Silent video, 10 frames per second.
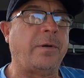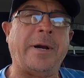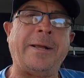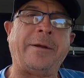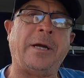
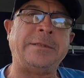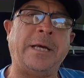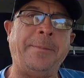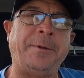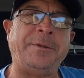Righto
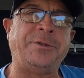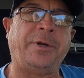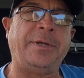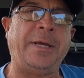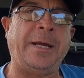guys, hope you
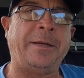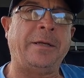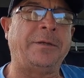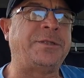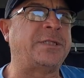enjoyed that.
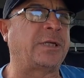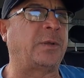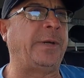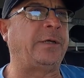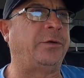That was just a
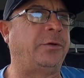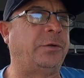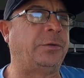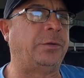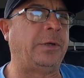quick
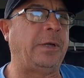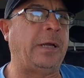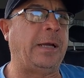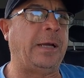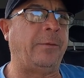little
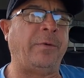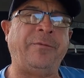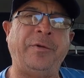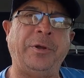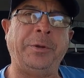
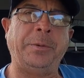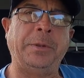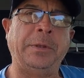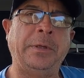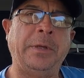
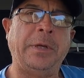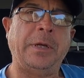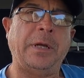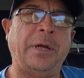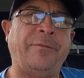review
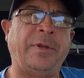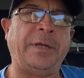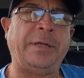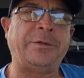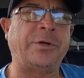of
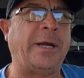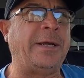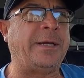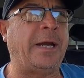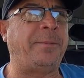the
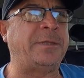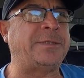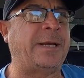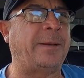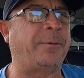tray and canopy
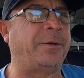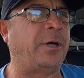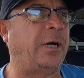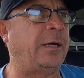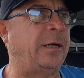setup on
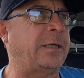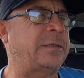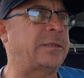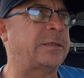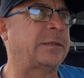the
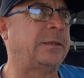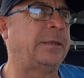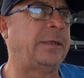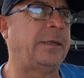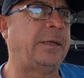Hilux.
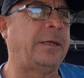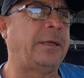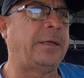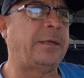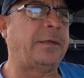
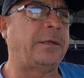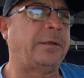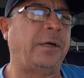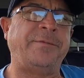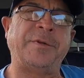
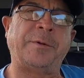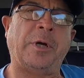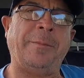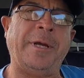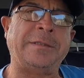Leave some
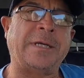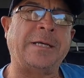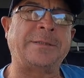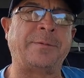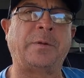comments,
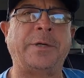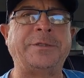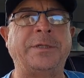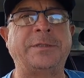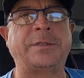ask some
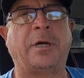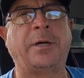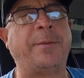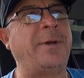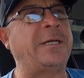questions.
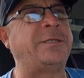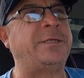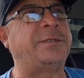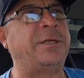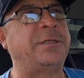I'll get back
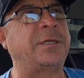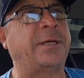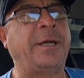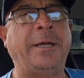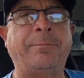to you as soon as
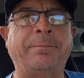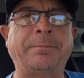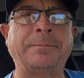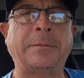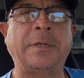I can.
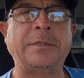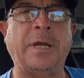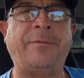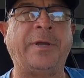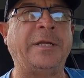
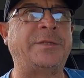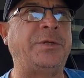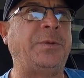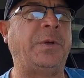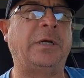Don't forget
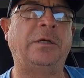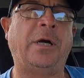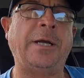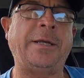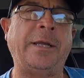to
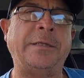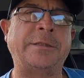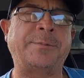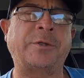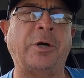like and
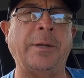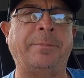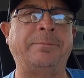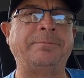subscribe.